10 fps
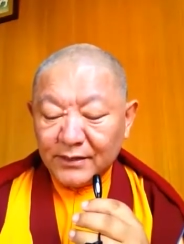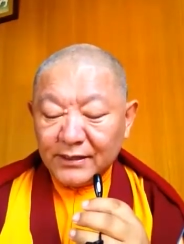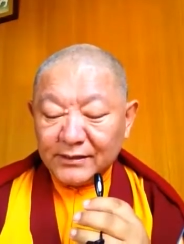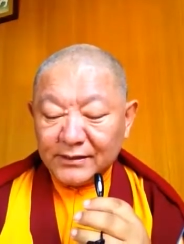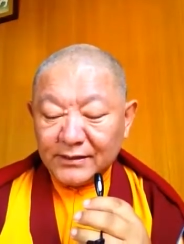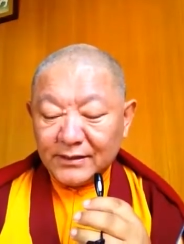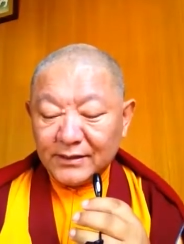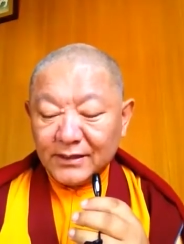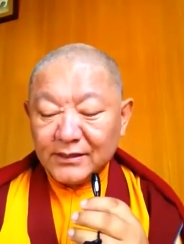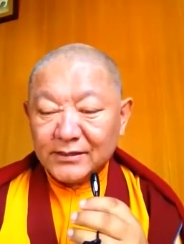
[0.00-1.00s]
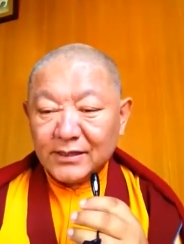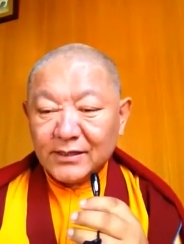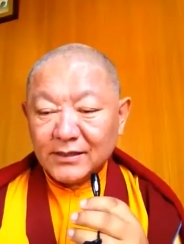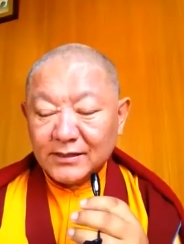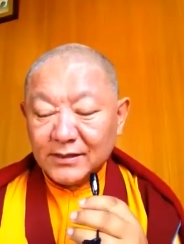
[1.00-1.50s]
These
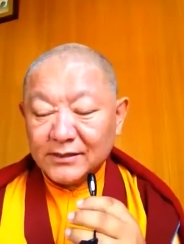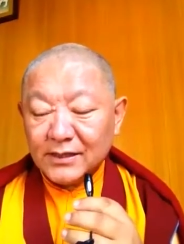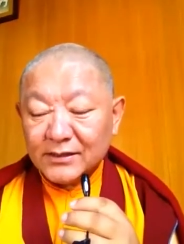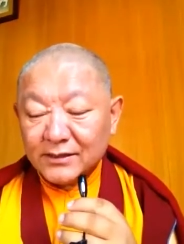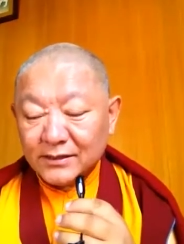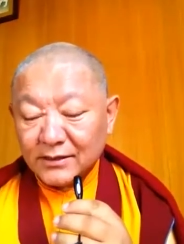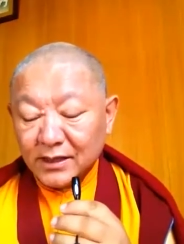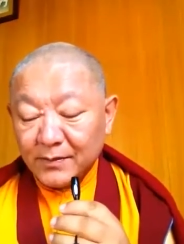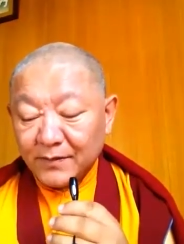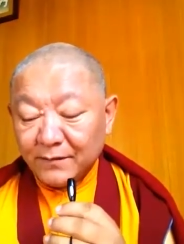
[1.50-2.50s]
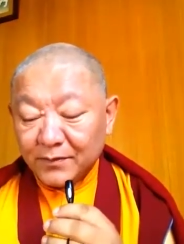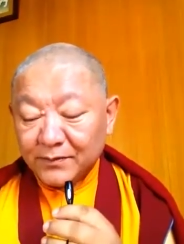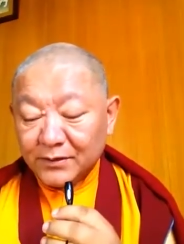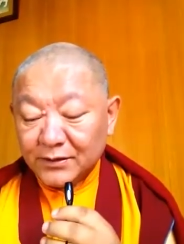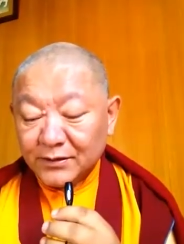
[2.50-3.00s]
are coming
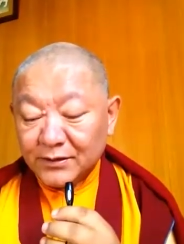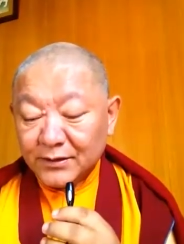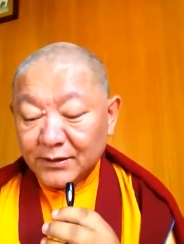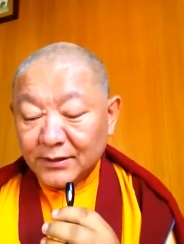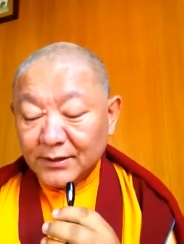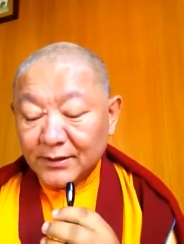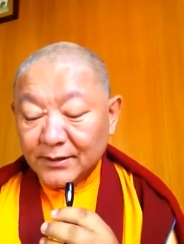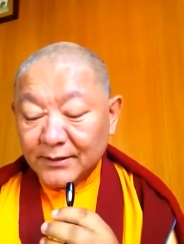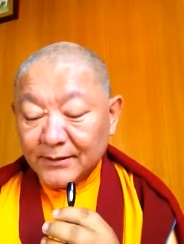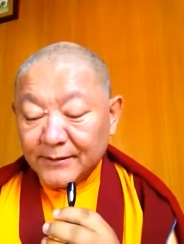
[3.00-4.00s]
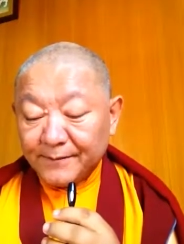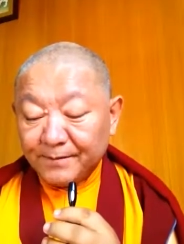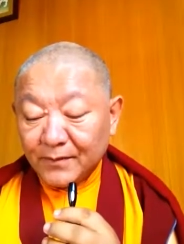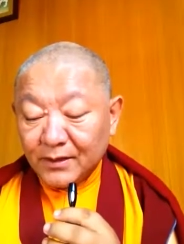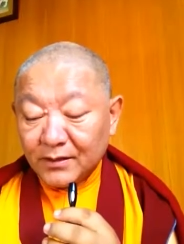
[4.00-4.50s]
from certain
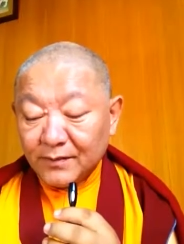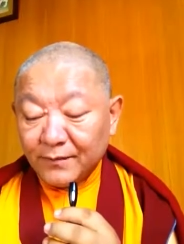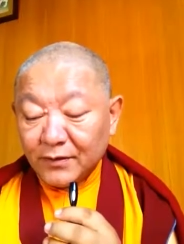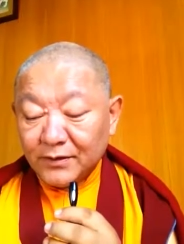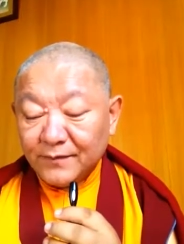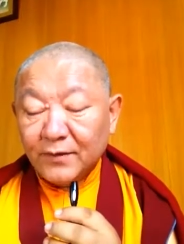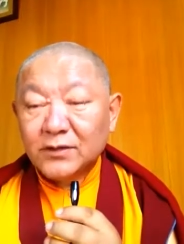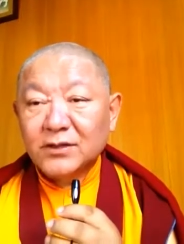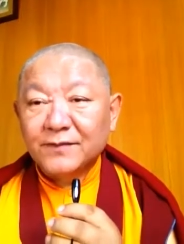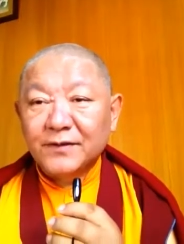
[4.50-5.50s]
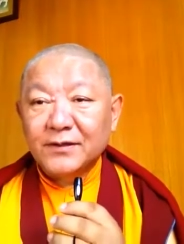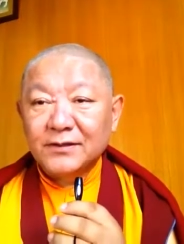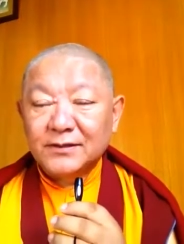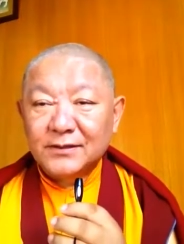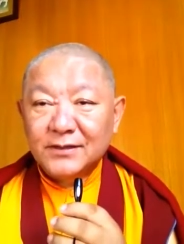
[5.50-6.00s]
the
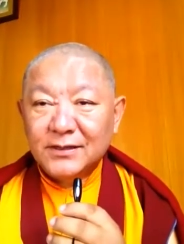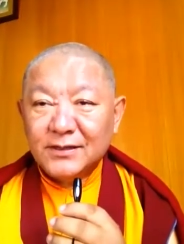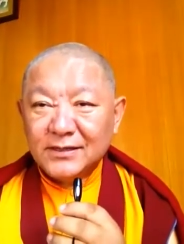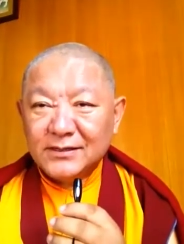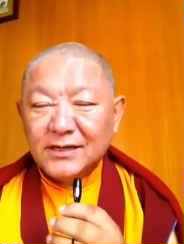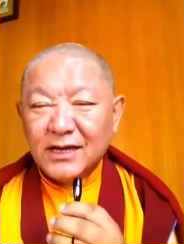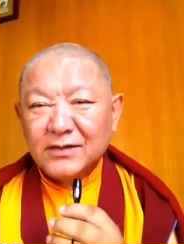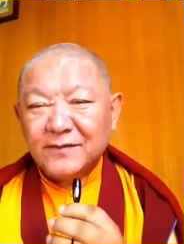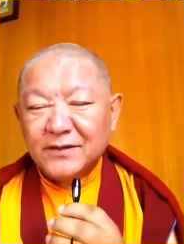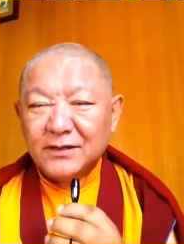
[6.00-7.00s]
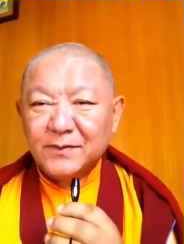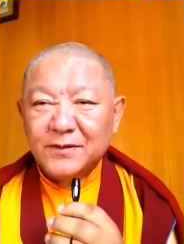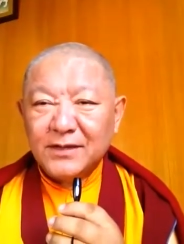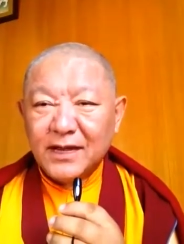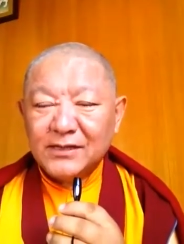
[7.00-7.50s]
philosophical, is kind of a little
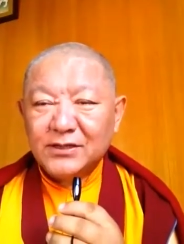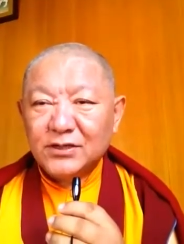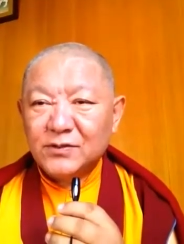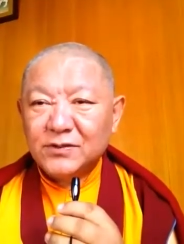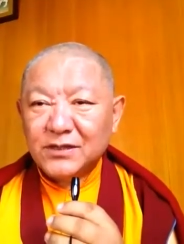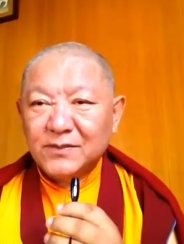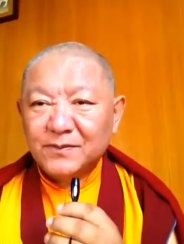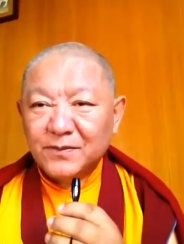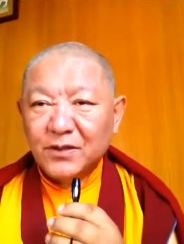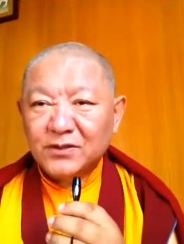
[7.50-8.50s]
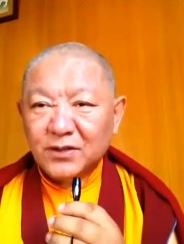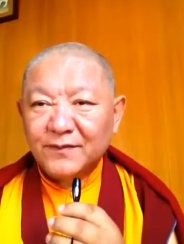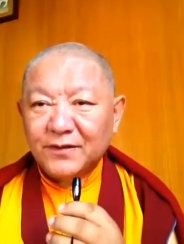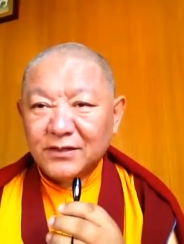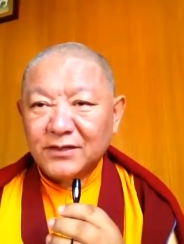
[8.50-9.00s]
bit answer to some
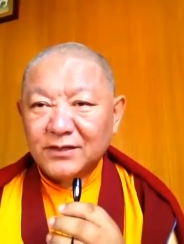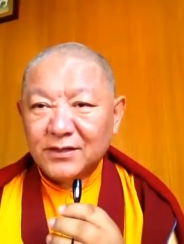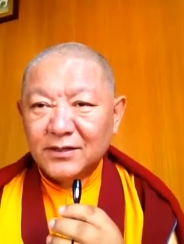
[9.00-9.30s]
philosophical